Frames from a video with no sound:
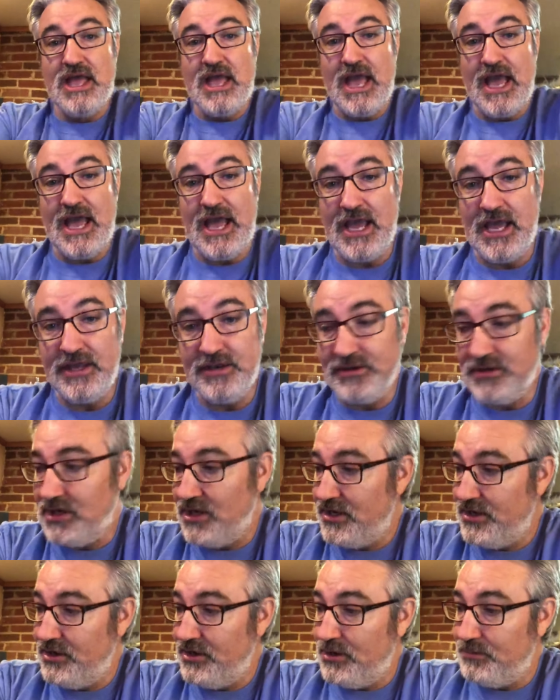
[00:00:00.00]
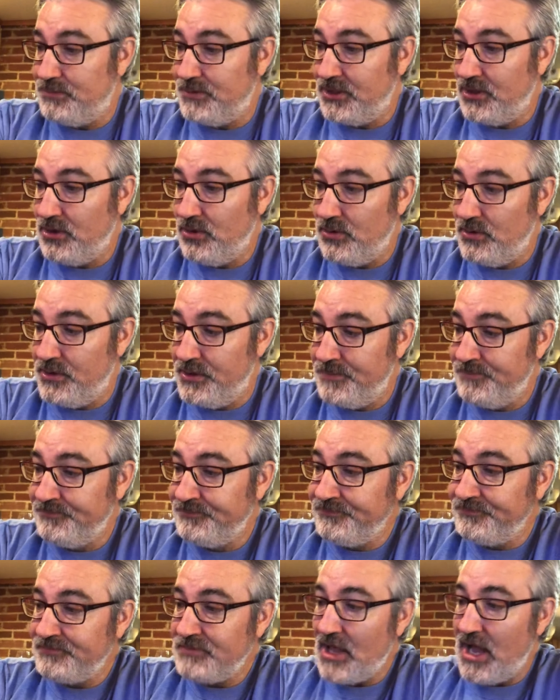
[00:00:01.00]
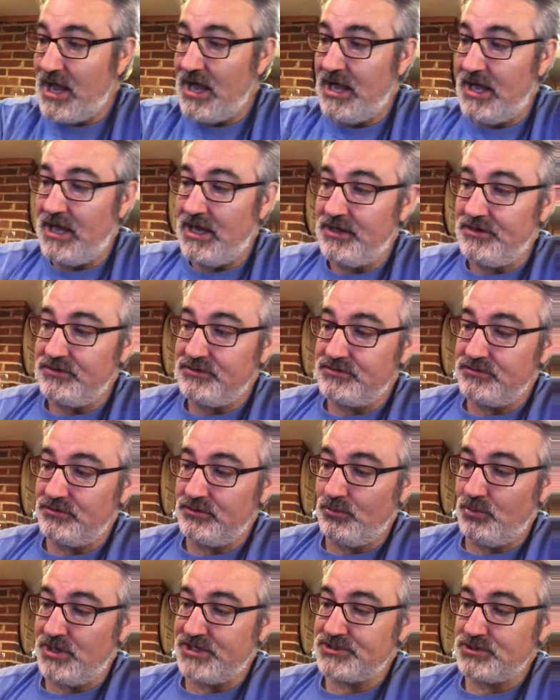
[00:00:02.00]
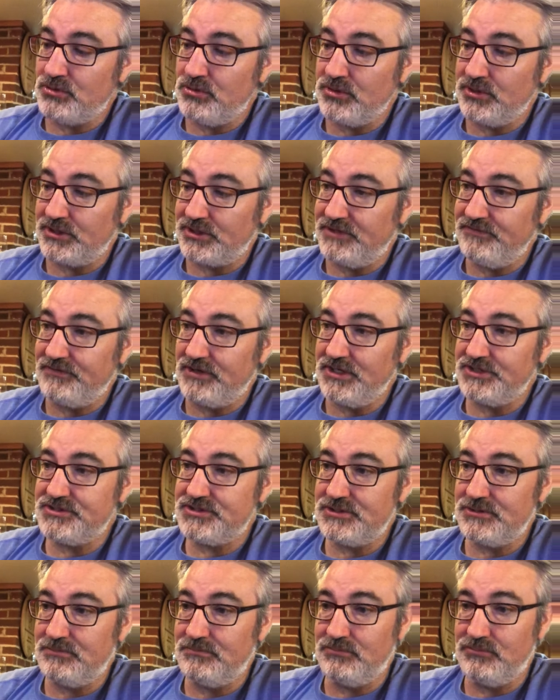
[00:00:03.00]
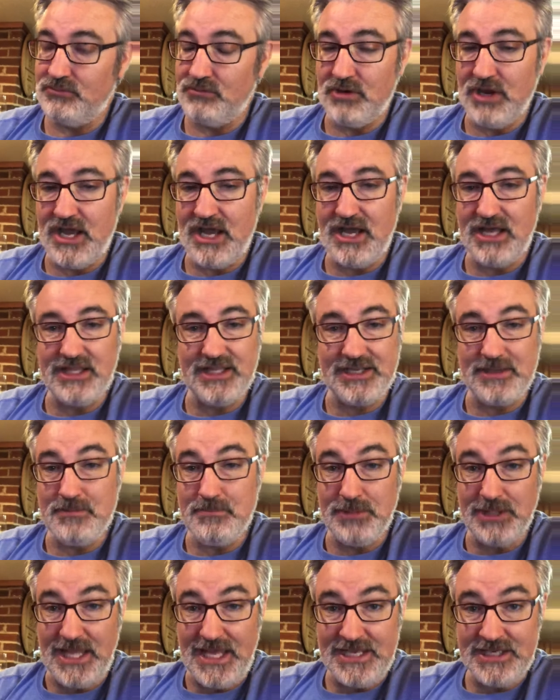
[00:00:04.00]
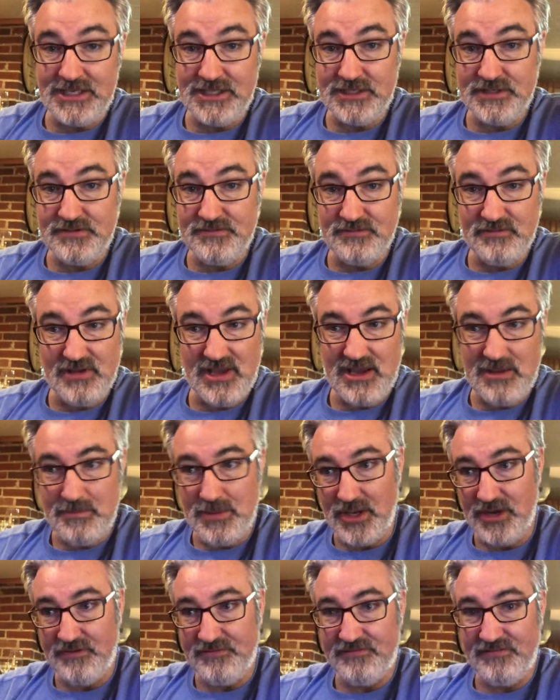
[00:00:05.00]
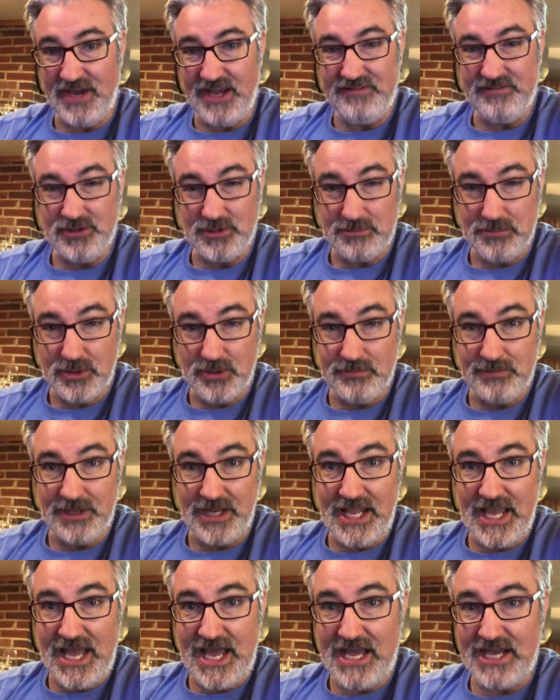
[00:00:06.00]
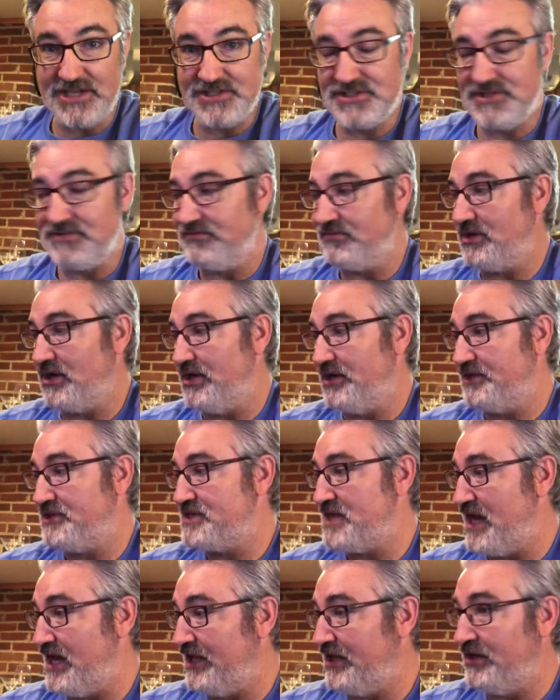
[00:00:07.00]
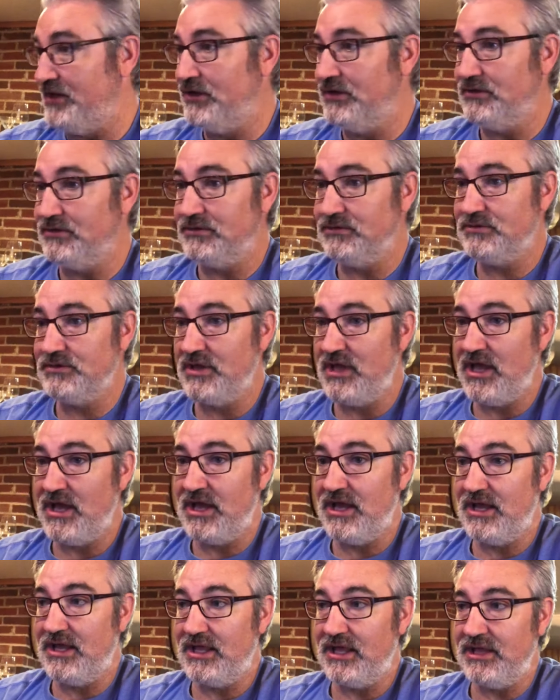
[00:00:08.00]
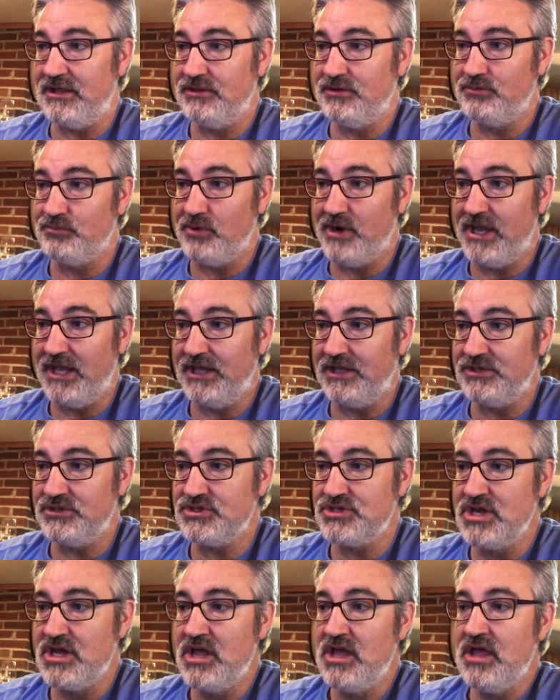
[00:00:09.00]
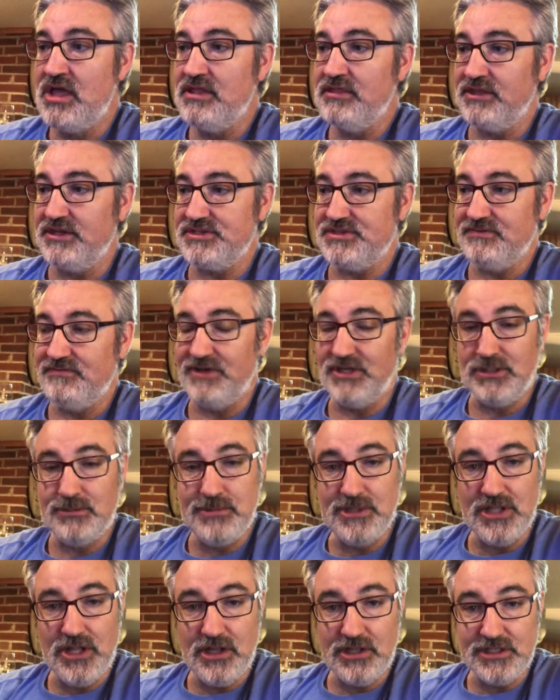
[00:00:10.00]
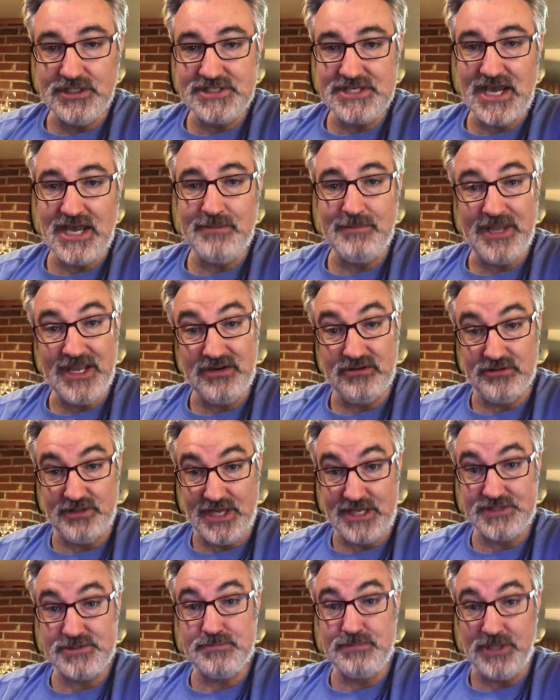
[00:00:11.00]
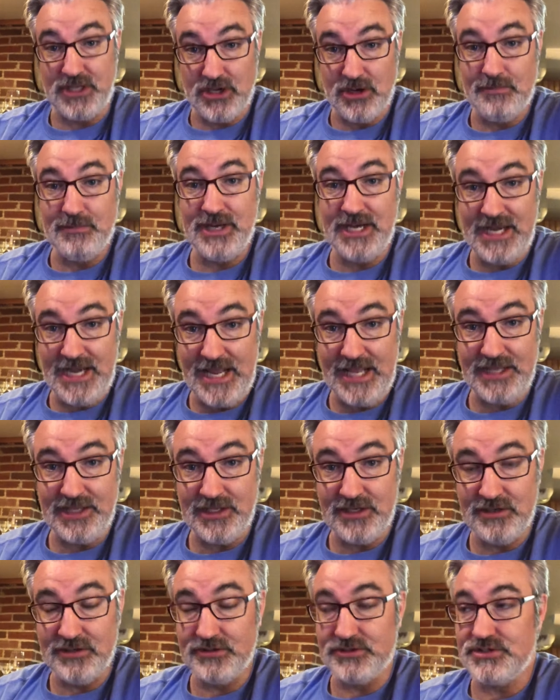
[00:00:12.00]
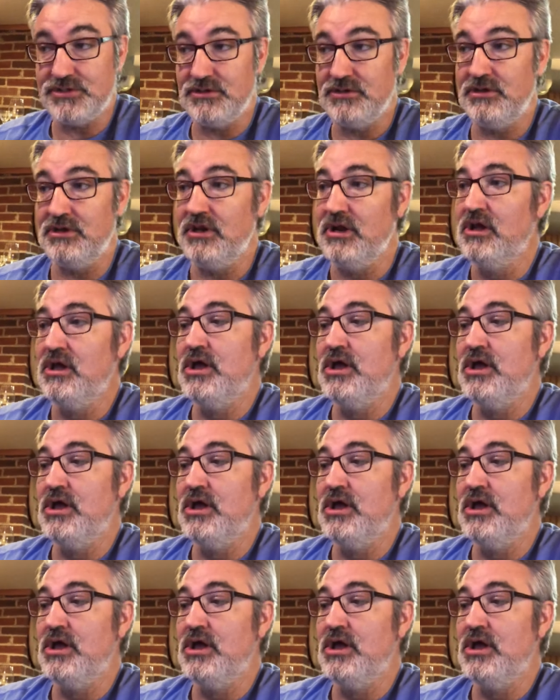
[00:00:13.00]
and got it up and going. And the West Cork, they've got some like a blended, about a 5-year bourbon cask. They've got a 10-year in the range that's available all the time. I hear that's becoming an 8-year soon.